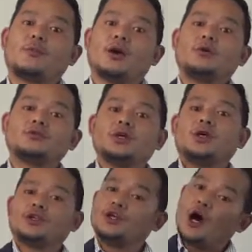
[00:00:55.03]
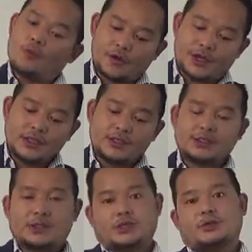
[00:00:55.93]
about the operating
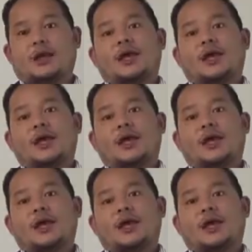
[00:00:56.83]
system